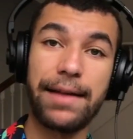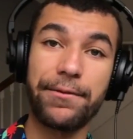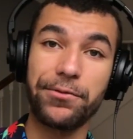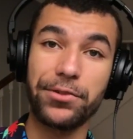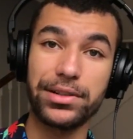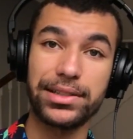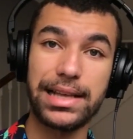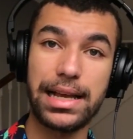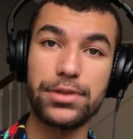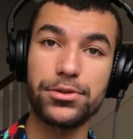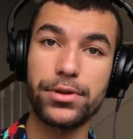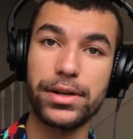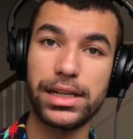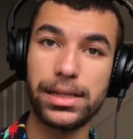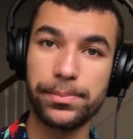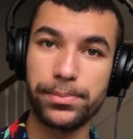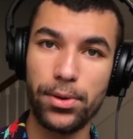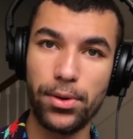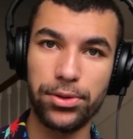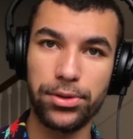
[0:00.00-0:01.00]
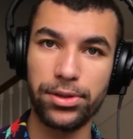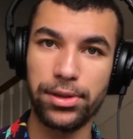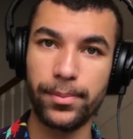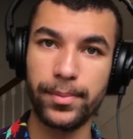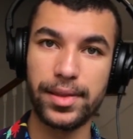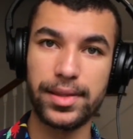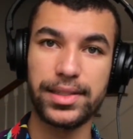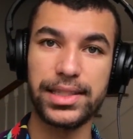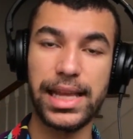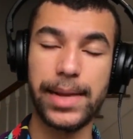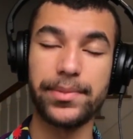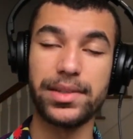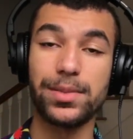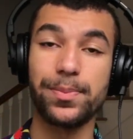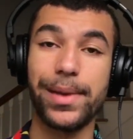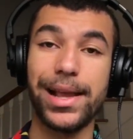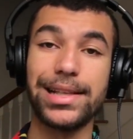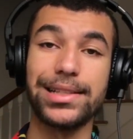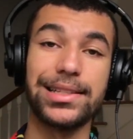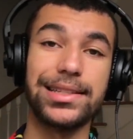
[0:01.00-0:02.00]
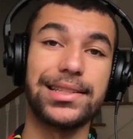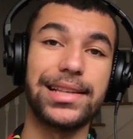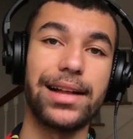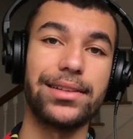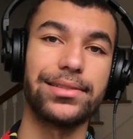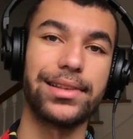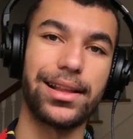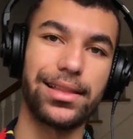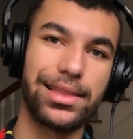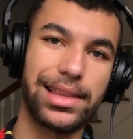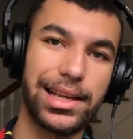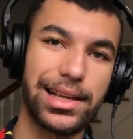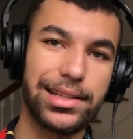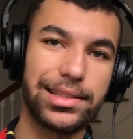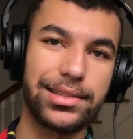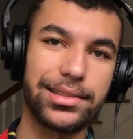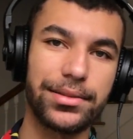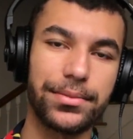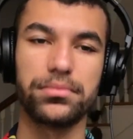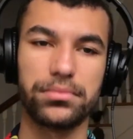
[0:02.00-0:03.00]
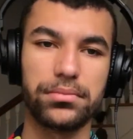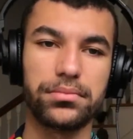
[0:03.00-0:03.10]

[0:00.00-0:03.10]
after saturating both of them in the same space, it sounds like this.